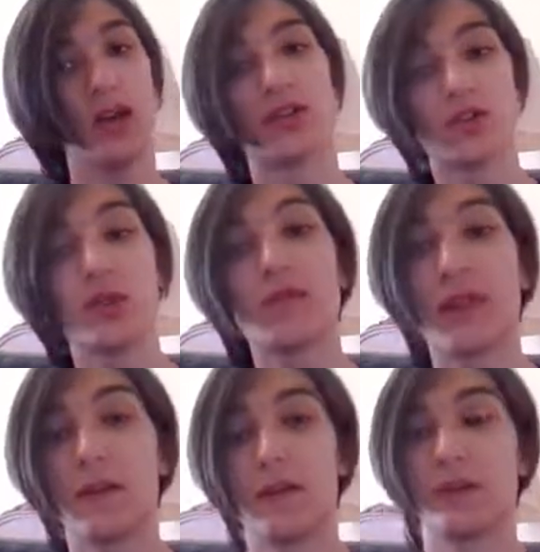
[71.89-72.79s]
to sort of
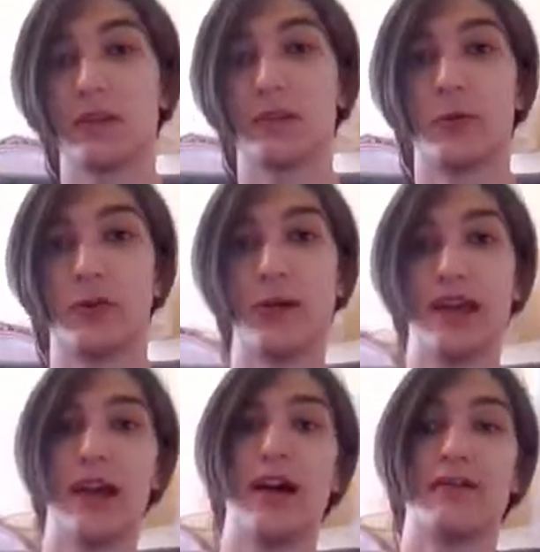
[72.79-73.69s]
get a feel for the
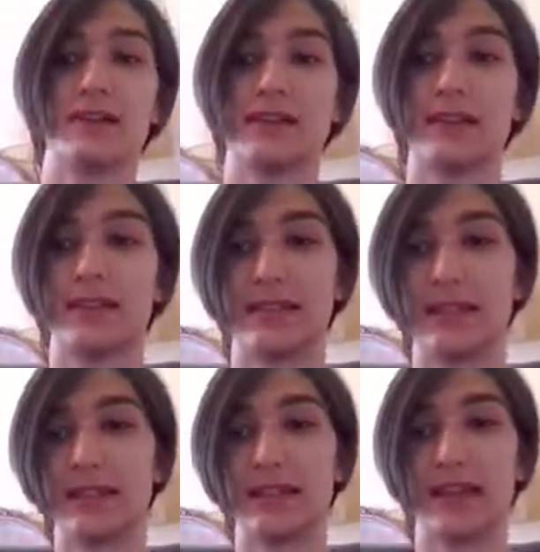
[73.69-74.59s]
Pokemon. Obviously, this
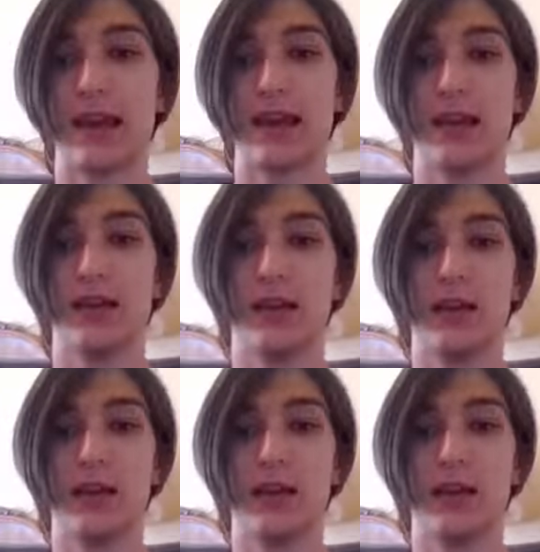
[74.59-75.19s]
isn't the